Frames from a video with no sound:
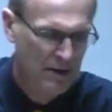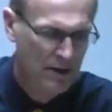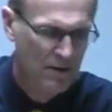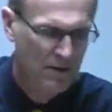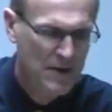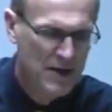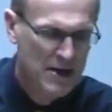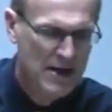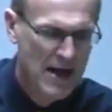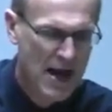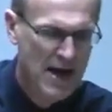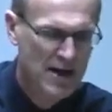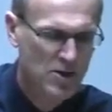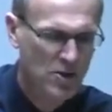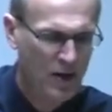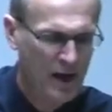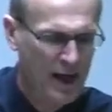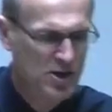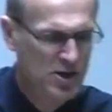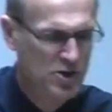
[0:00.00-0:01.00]
Then
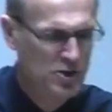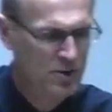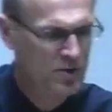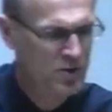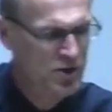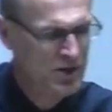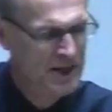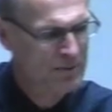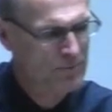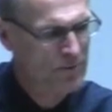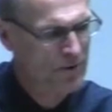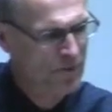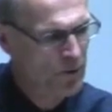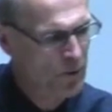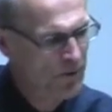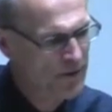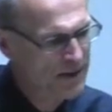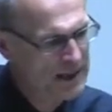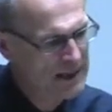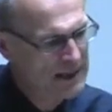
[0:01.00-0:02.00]
Daniel answered and said
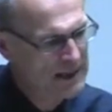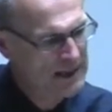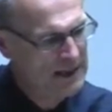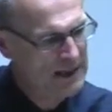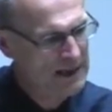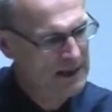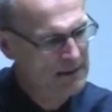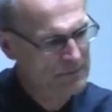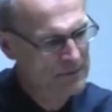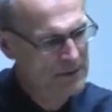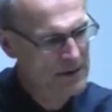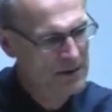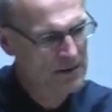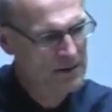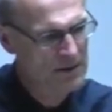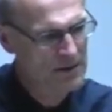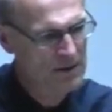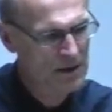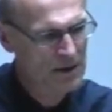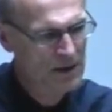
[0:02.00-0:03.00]
before the king,
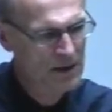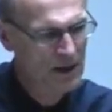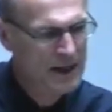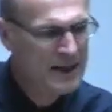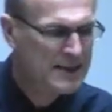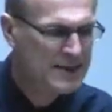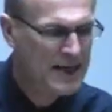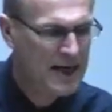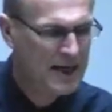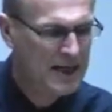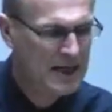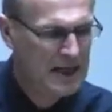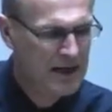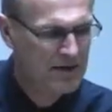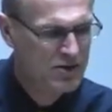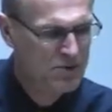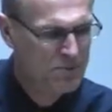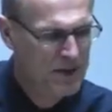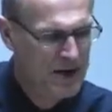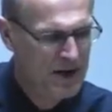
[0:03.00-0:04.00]
Let thy
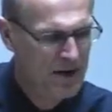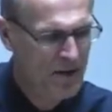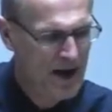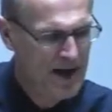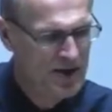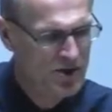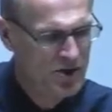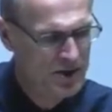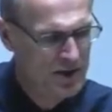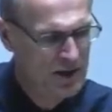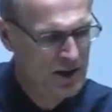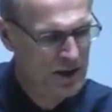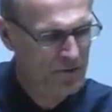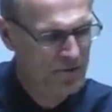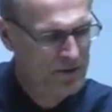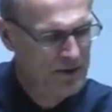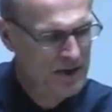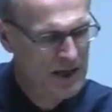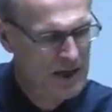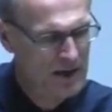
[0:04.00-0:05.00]
gifts be to
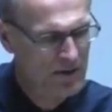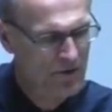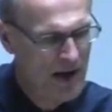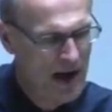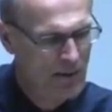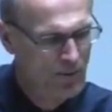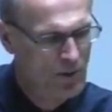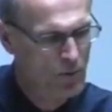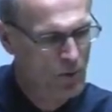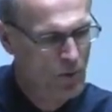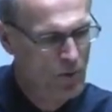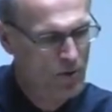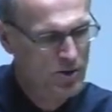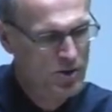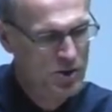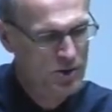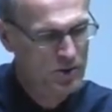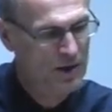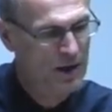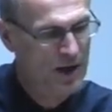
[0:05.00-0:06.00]
thyself, and give thy
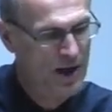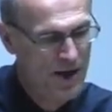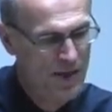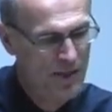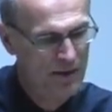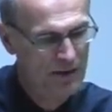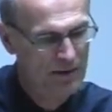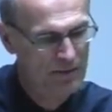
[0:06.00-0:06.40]
rewards to another.